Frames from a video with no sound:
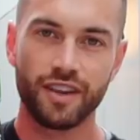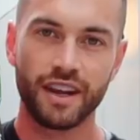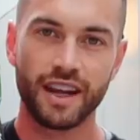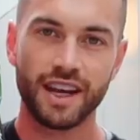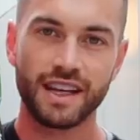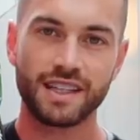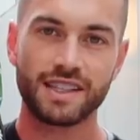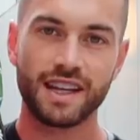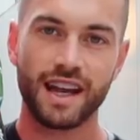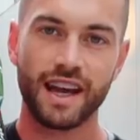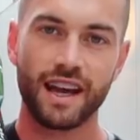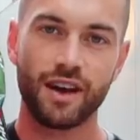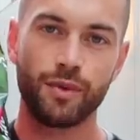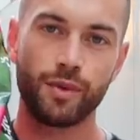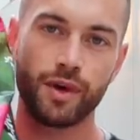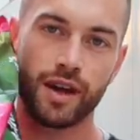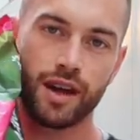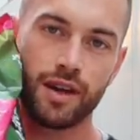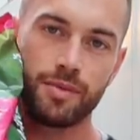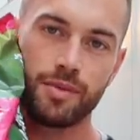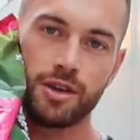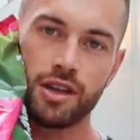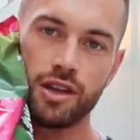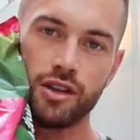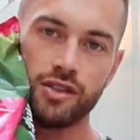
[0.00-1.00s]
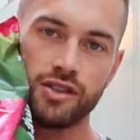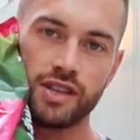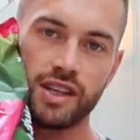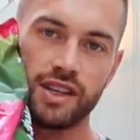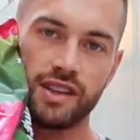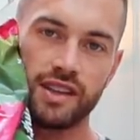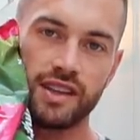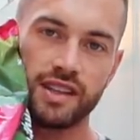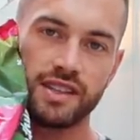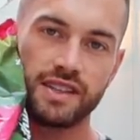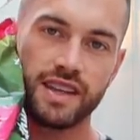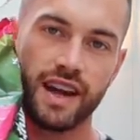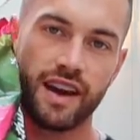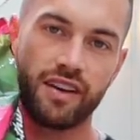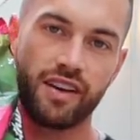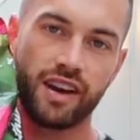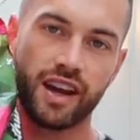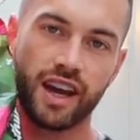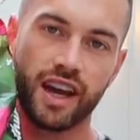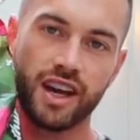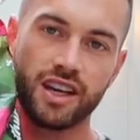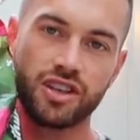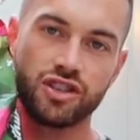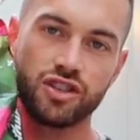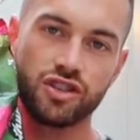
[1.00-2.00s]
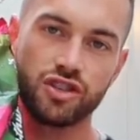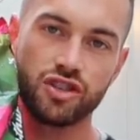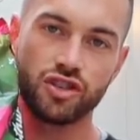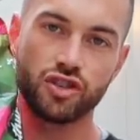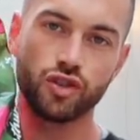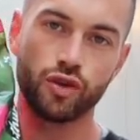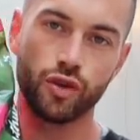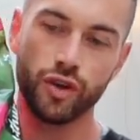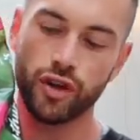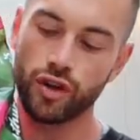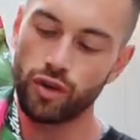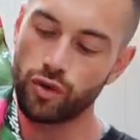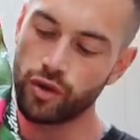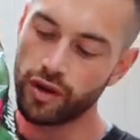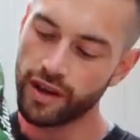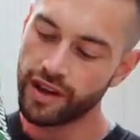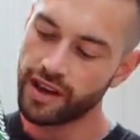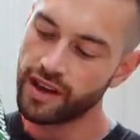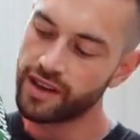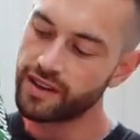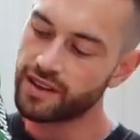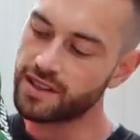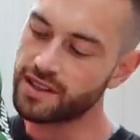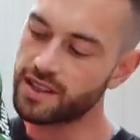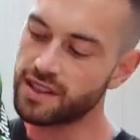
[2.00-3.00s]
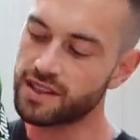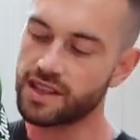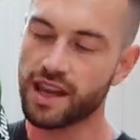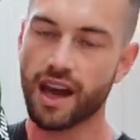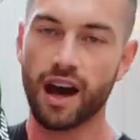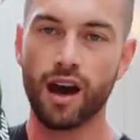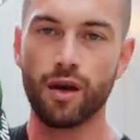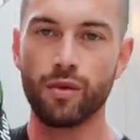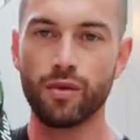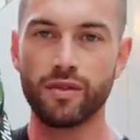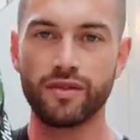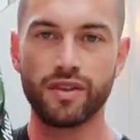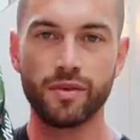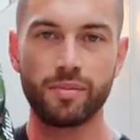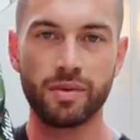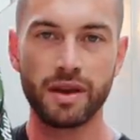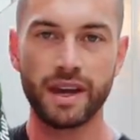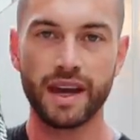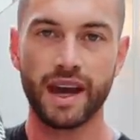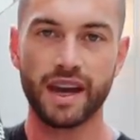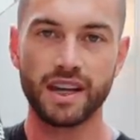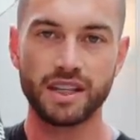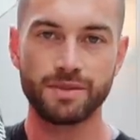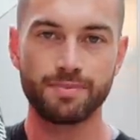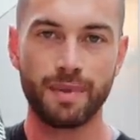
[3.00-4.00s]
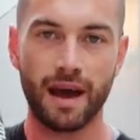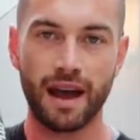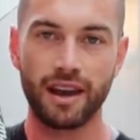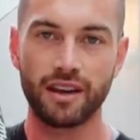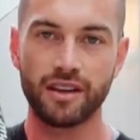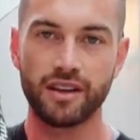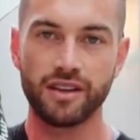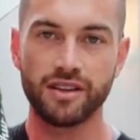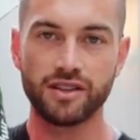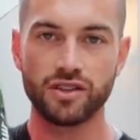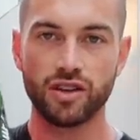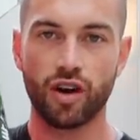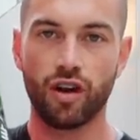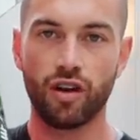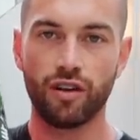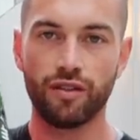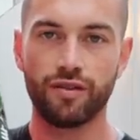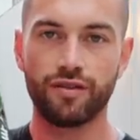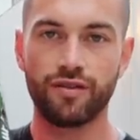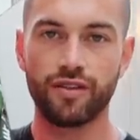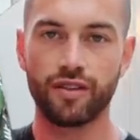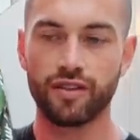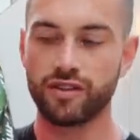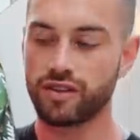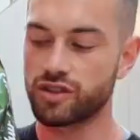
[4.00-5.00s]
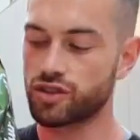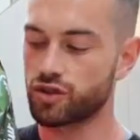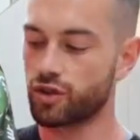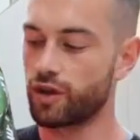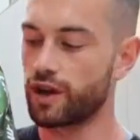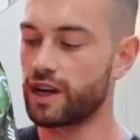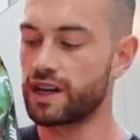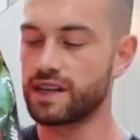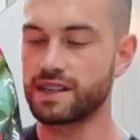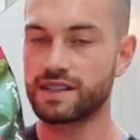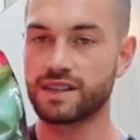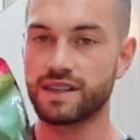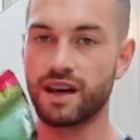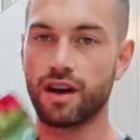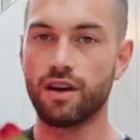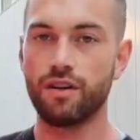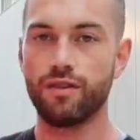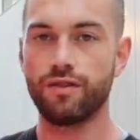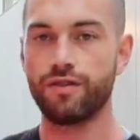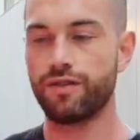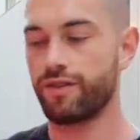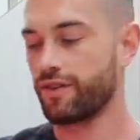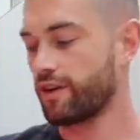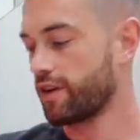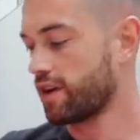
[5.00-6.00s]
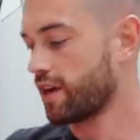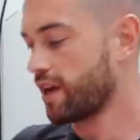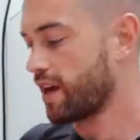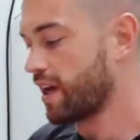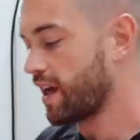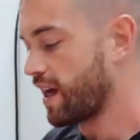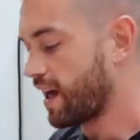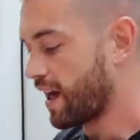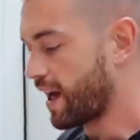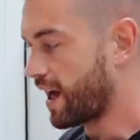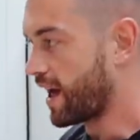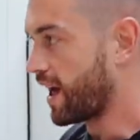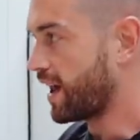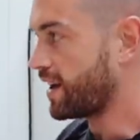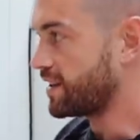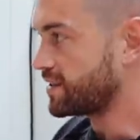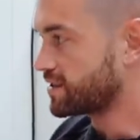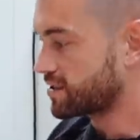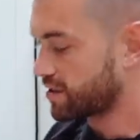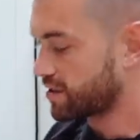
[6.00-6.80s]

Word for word: the next layer, we're going to be using this ericaceous soil. This is to help with the pH balance of the soil itself. And